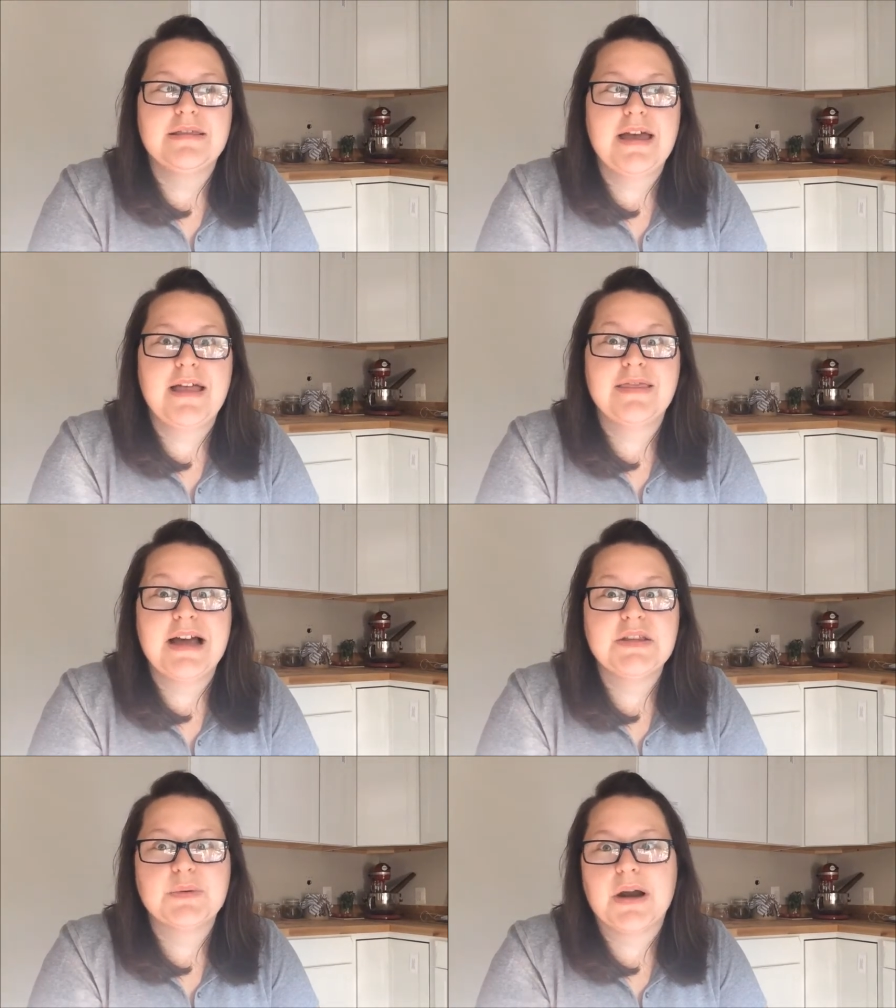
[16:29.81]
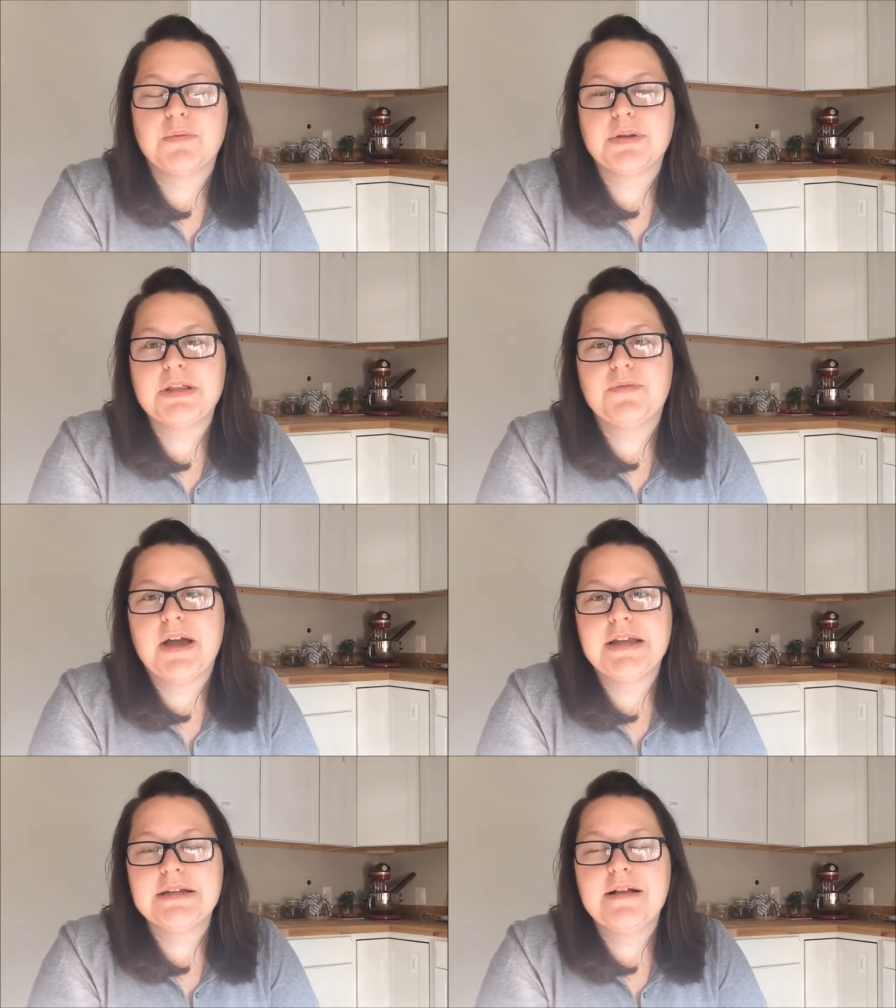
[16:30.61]
then that's where I really
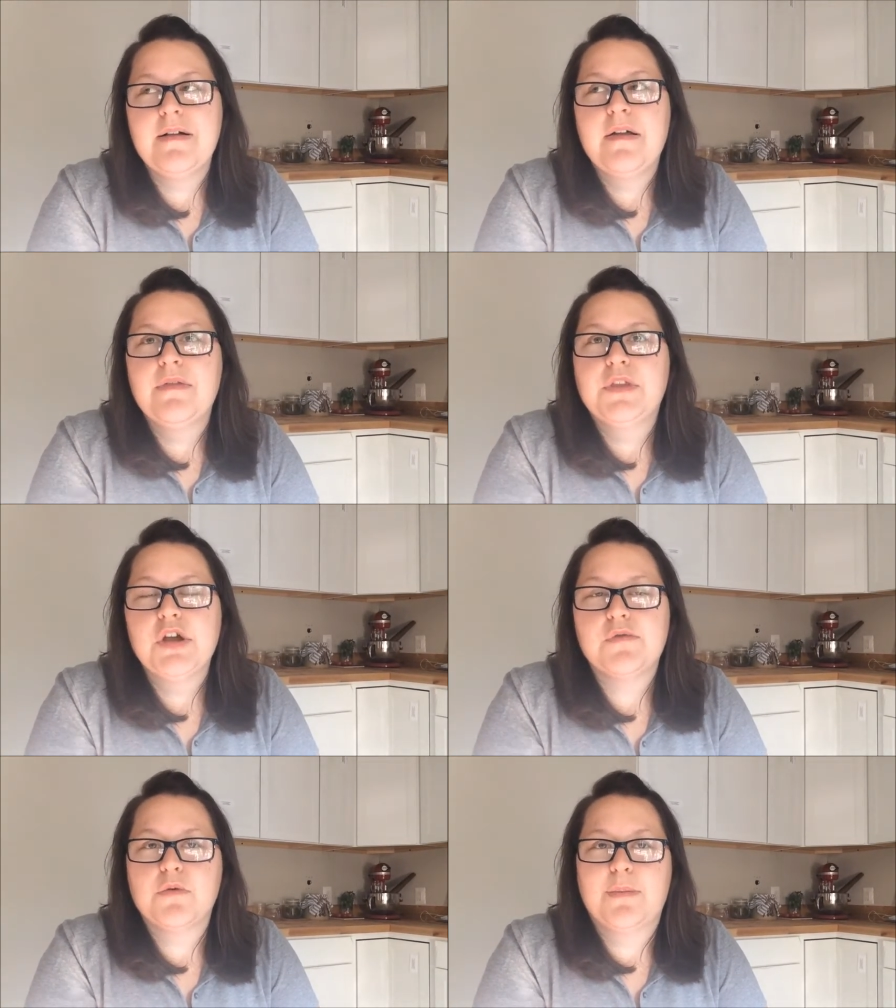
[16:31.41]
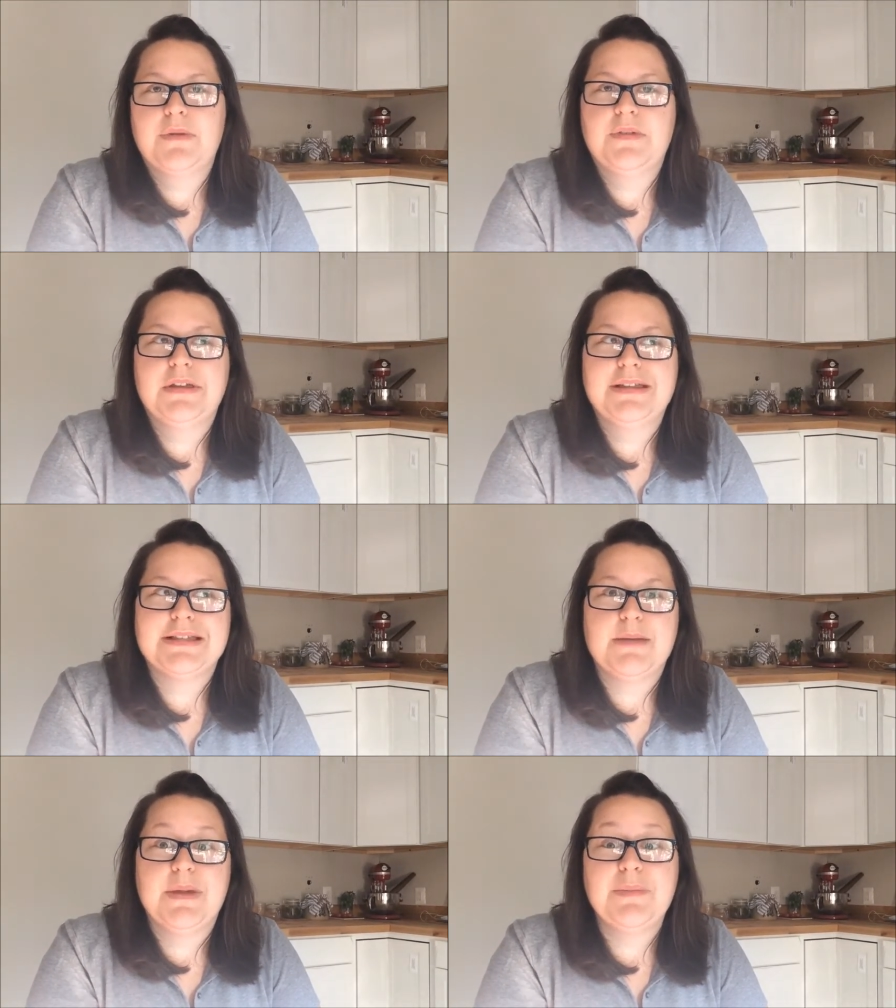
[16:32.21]
find the overwhelming
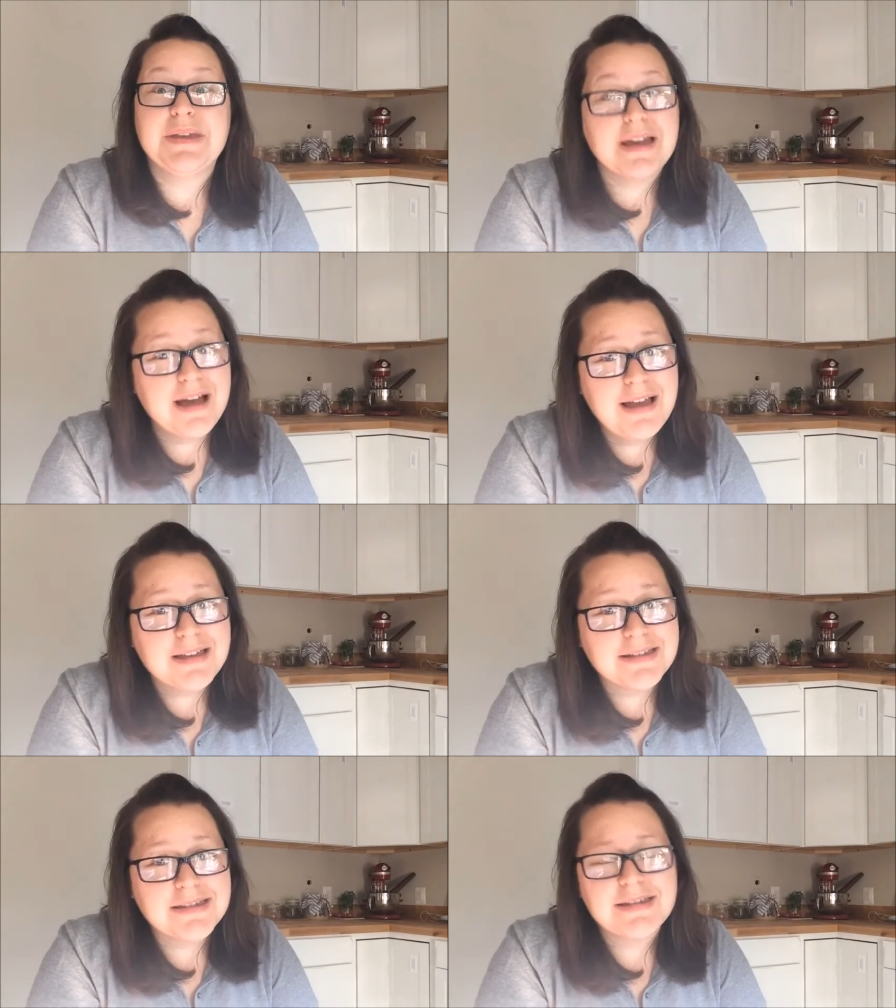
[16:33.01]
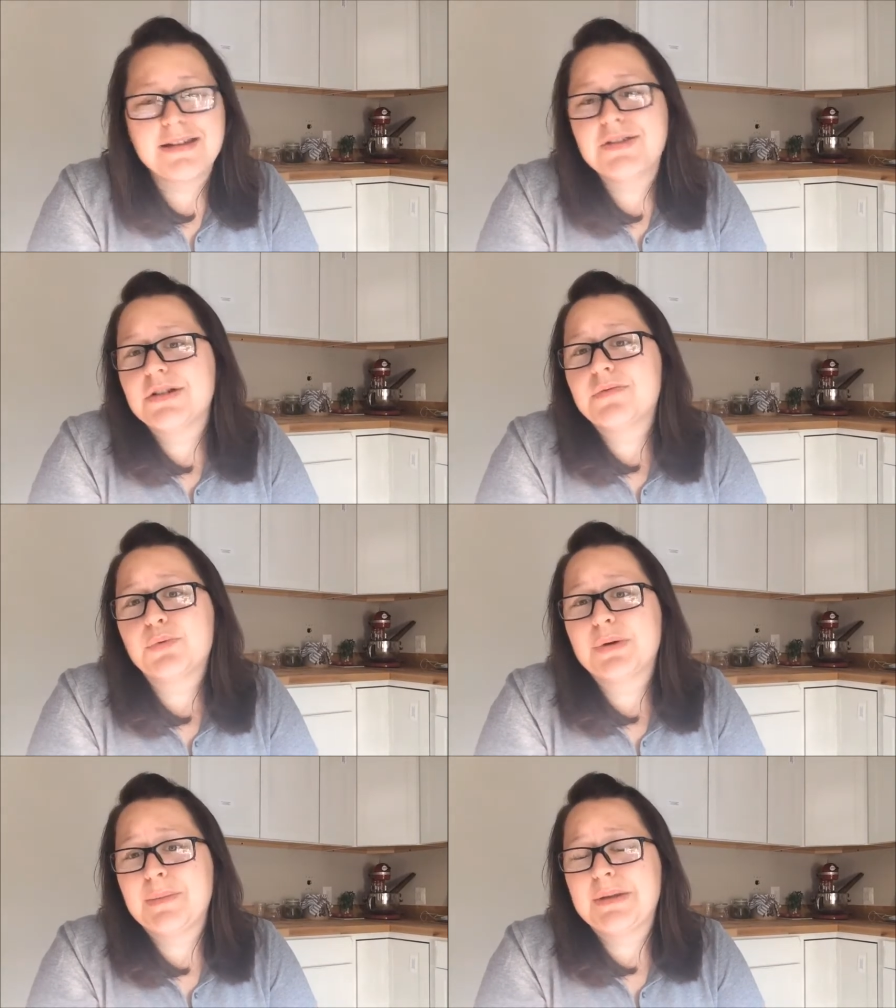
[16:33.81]
feelings come in because then it's
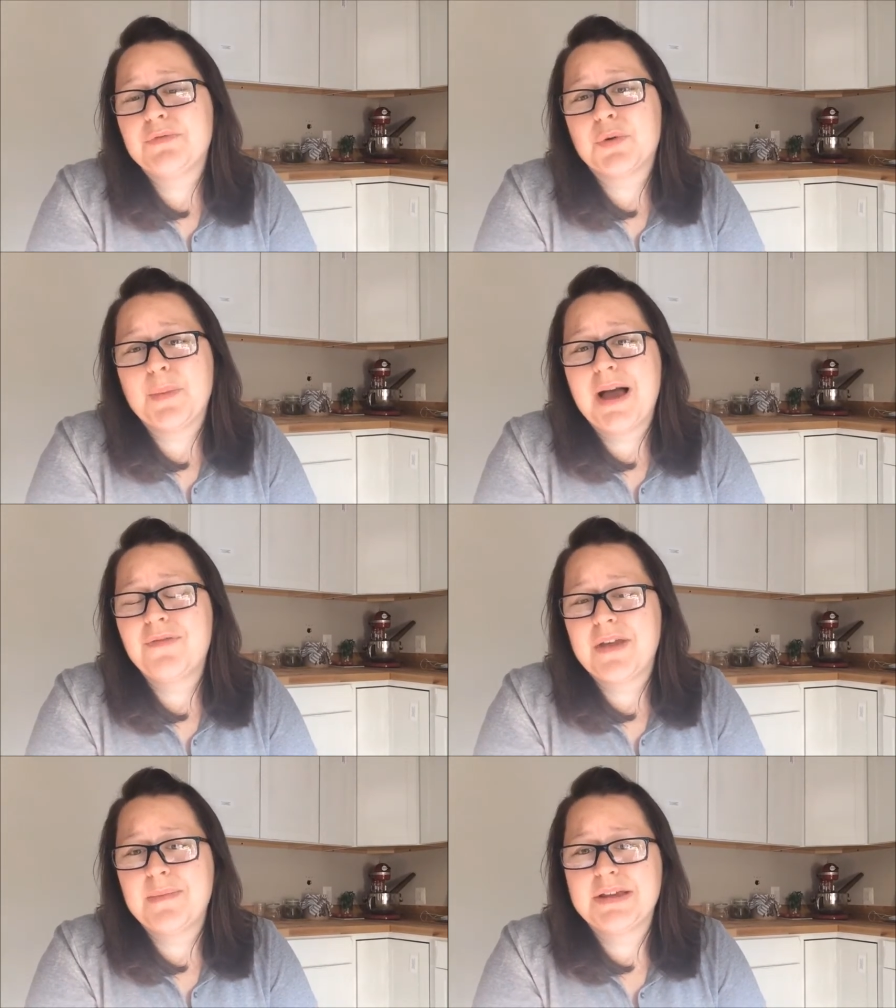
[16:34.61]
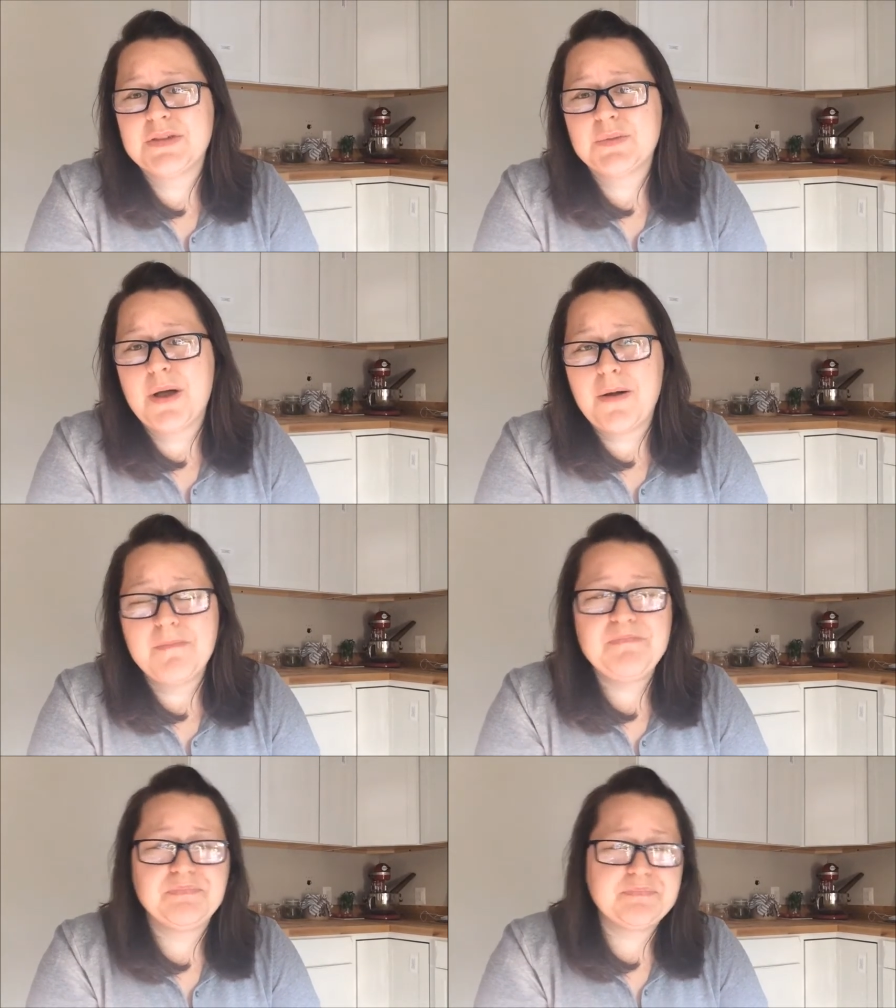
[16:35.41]
overwhelming for my family as well.